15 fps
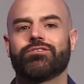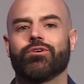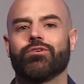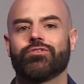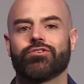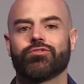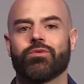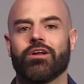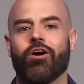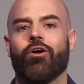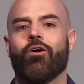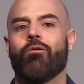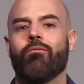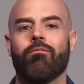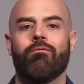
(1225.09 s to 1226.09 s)
soldiers went
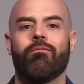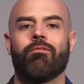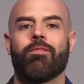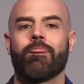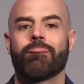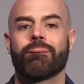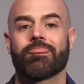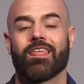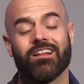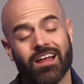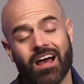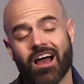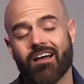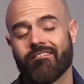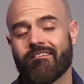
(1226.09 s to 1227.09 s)
home,
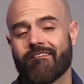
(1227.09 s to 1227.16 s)
alive.